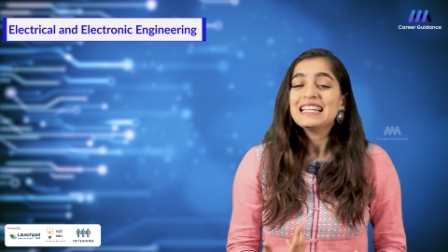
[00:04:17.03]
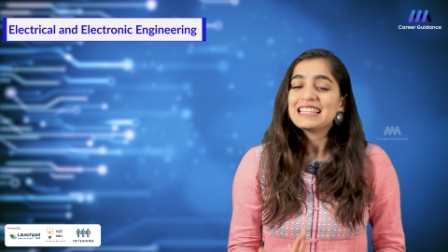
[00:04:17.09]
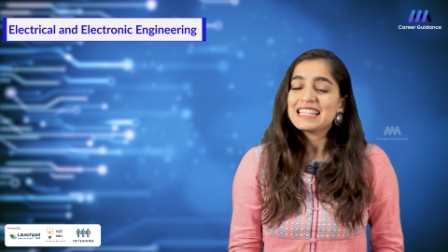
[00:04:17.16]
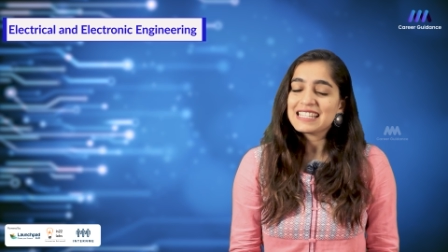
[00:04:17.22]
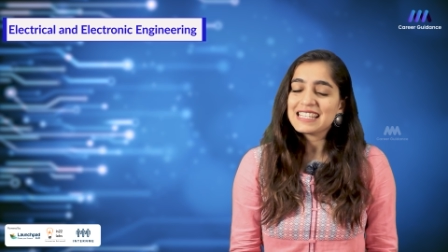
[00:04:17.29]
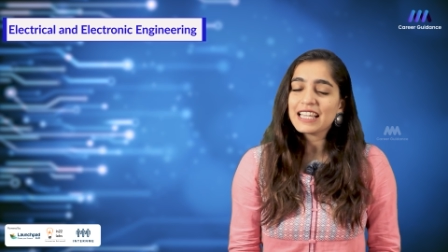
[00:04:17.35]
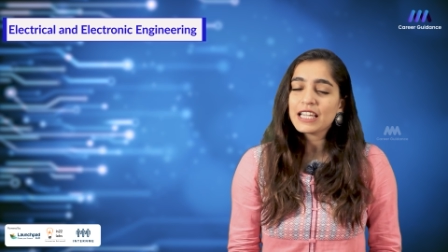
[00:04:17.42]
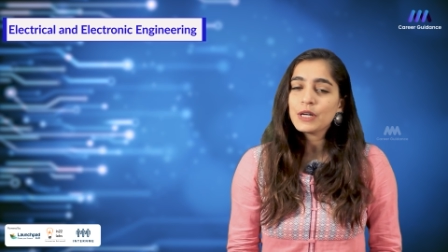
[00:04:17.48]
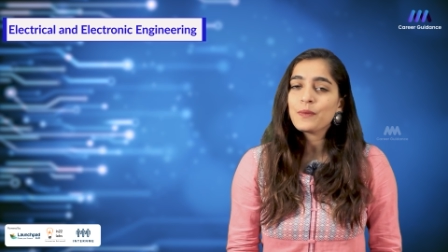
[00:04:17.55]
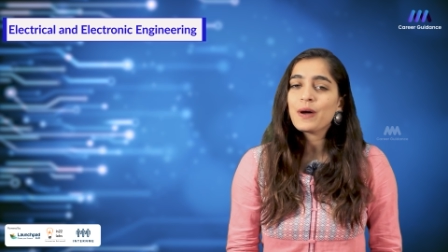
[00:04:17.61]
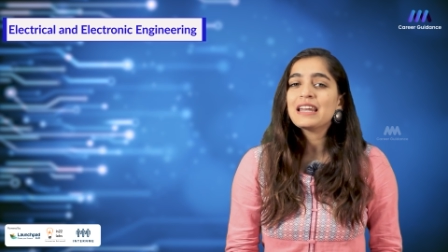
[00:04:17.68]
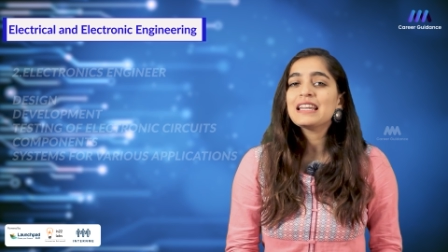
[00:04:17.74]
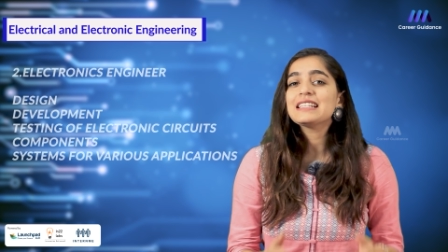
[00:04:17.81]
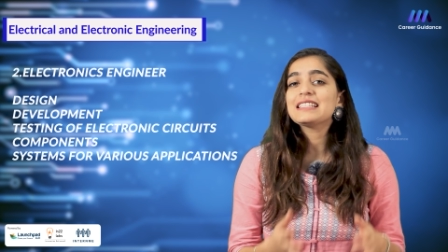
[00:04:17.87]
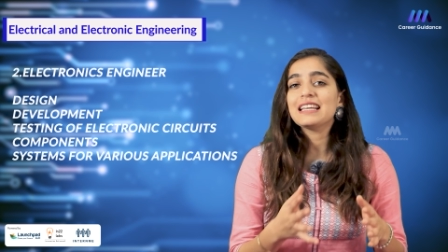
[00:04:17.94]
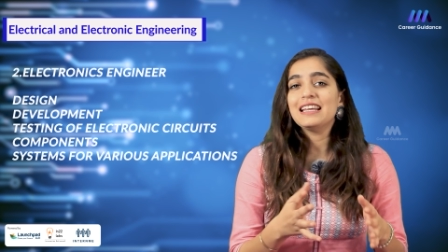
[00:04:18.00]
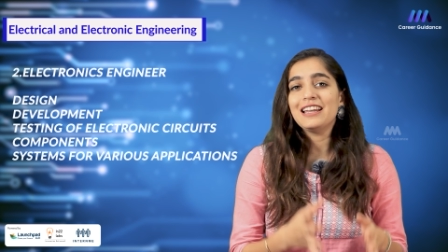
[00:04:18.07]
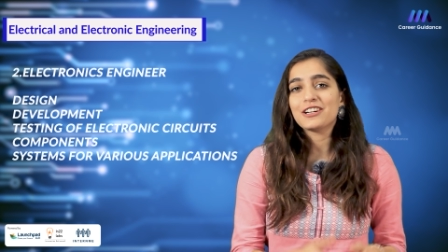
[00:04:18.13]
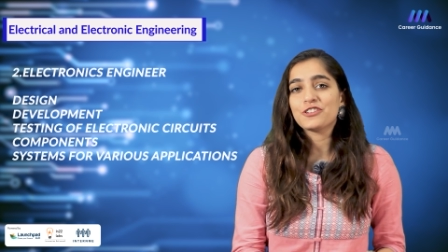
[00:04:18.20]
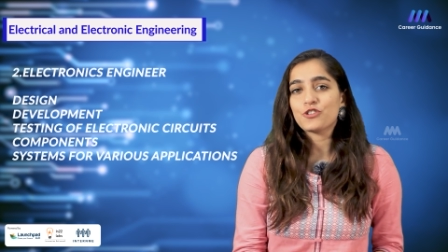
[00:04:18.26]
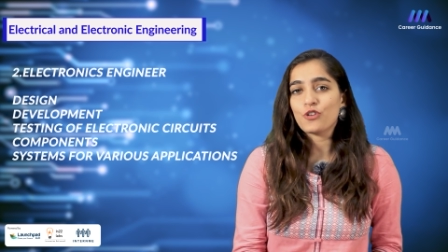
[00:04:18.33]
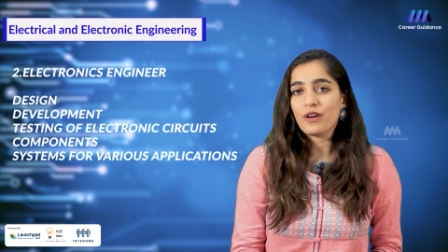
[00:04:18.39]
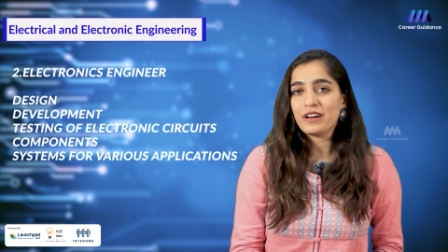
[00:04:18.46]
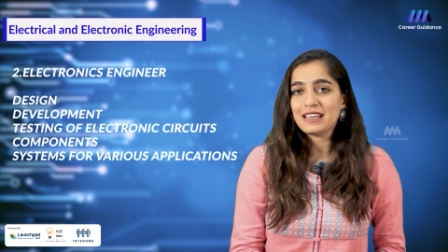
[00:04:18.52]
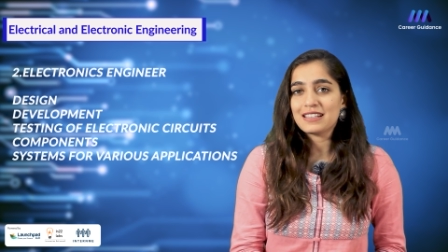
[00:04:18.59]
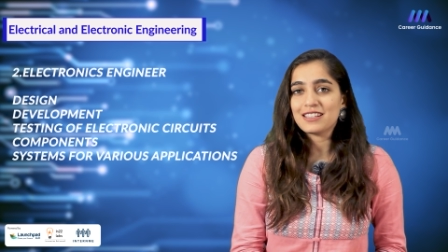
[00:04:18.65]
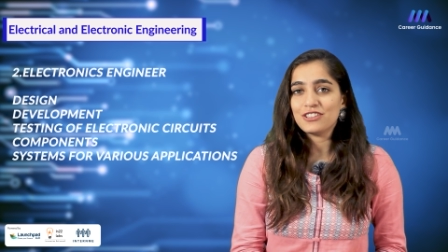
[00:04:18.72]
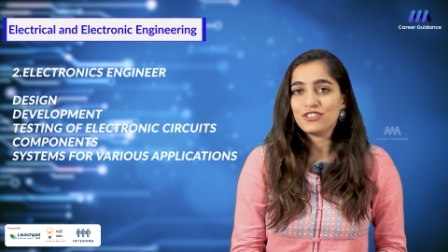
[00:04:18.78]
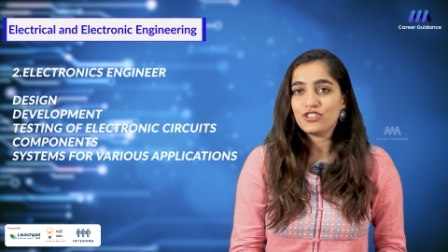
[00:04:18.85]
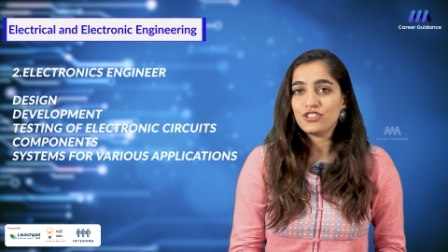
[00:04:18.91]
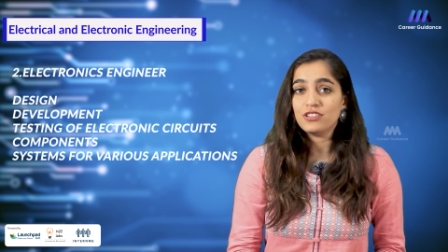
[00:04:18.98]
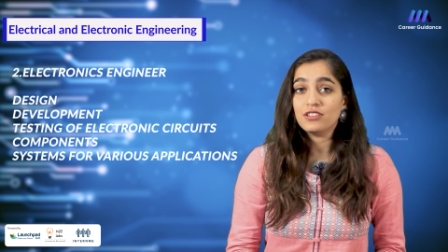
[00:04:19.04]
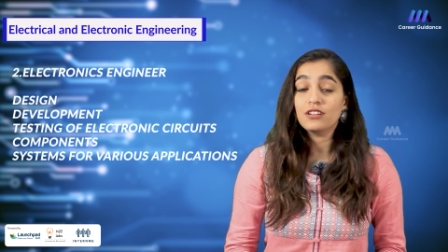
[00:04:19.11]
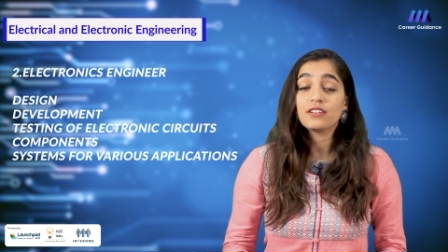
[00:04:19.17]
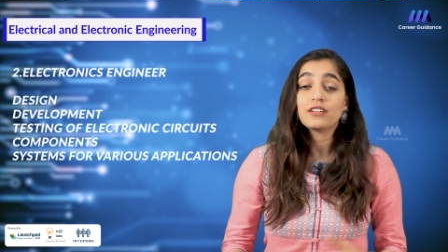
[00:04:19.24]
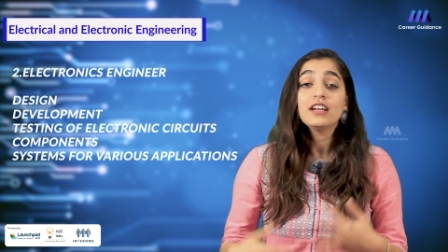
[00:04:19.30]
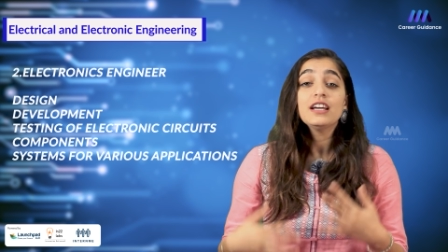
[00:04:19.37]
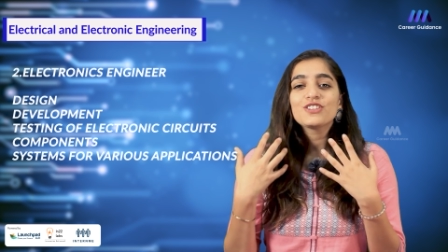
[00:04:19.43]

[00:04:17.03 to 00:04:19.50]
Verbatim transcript: The second one is electronics engineer.